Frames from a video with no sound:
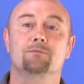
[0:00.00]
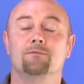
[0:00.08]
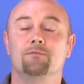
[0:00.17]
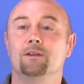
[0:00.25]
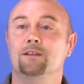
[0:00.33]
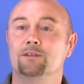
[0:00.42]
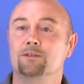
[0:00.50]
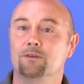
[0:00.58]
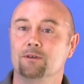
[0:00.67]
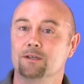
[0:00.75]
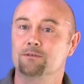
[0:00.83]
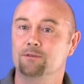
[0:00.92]
with really
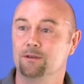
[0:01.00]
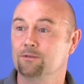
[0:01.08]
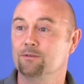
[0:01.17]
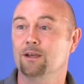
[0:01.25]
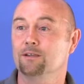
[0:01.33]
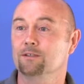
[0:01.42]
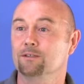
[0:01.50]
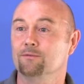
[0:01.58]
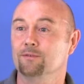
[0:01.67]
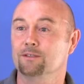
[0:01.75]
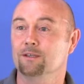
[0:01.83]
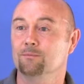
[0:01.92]
strong at- attraction
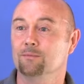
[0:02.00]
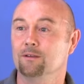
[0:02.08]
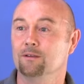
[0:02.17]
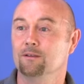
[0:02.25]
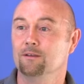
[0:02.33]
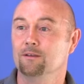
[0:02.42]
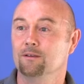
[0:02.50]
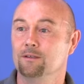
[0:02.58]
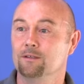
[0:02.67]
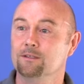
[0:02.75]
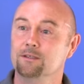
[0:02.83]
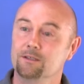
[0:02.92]
for someone.
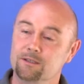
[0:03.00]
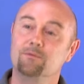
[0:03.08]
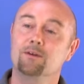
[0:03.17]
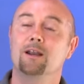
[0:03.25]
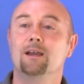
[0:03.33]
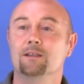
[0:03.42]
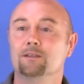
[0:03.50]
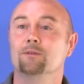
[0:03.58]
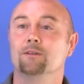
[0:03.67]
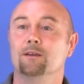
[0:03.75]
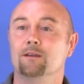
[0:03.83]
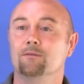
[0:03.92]
Just, just to relax
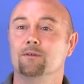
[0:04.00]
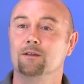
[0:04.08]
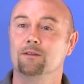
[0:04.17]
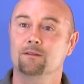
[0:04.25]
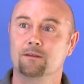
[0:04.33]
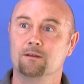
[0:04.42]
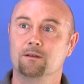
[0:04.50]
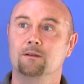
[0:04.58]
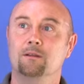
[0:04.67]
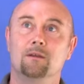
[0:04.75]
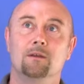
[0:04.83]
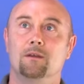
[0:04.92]
with it rather than
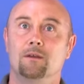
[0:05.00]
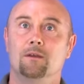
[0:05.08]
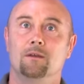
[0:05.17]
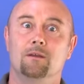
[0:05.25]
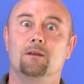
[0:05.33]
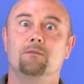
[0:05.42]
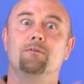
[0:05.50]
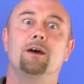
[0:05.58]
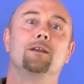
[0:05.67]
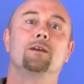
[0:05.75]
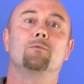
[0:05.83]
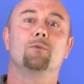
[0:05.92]
you know,
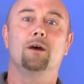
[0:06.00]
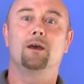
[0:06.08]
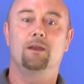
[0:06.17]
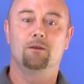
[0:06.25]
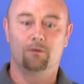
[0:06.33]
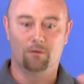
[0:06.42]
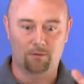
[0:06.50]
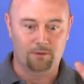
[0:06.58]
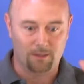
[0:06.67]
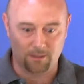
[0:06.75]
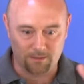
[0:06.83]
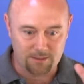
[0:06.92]
running away or
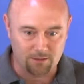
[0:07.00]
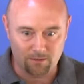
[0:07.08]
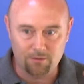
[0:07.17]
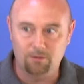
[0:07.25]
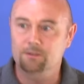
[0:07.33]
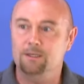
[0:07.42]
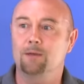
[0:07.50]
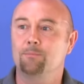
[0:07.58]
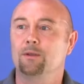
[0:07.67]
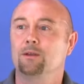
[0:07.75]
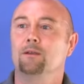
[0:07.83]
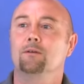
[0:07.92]
getting so caught up
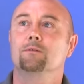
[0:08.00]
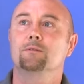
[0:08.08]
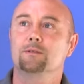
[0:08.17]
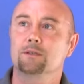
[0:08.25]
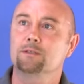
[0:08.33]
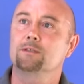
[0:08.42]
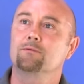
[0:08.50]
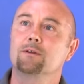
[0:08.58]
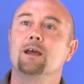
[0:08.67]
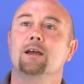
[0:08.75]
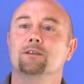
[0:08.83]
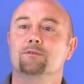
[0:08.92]
in it or just to
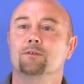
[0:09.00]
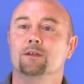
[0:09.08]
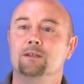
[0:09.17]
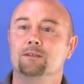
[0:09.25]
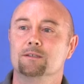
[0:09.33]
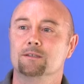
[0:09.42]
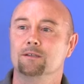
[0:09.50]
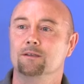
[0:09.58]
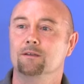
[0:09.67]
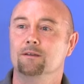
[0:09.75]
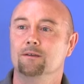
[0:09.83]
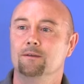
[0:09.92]
relax for an
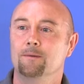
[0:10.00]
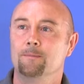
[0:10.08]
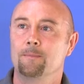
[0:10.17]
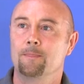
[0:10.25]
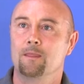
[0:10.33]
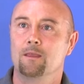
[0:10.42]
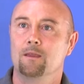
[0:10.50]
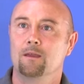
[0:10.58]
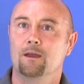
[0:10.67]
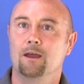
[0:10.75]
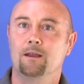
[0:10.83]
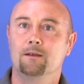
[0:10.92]
instant.
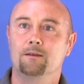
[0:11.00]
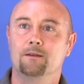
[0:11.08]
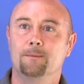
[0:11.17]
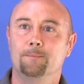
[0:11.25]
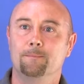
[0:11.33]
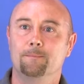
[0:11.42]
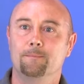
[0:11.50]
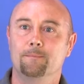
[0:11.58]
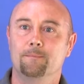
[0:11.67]
And um,